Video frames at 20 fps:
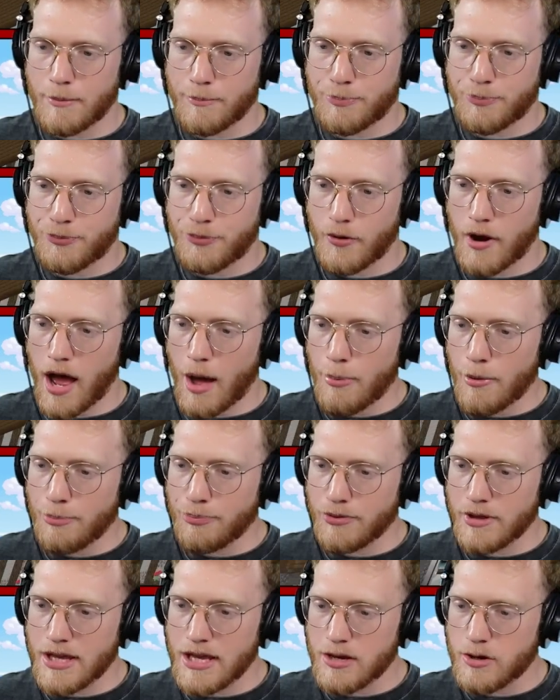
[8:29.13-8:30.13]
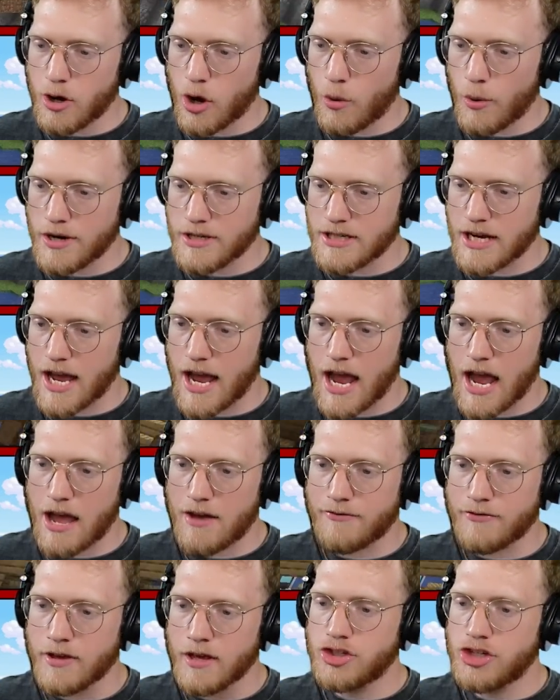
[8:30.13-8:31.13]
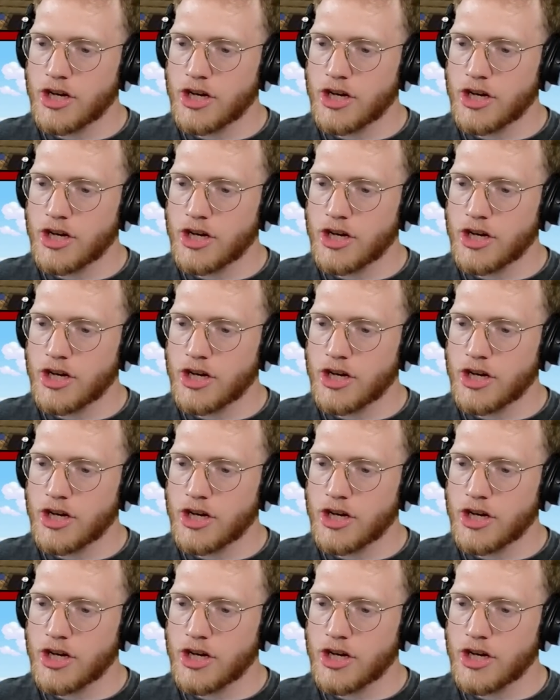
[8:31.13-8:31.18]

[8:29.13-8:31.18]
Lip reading: probably going to have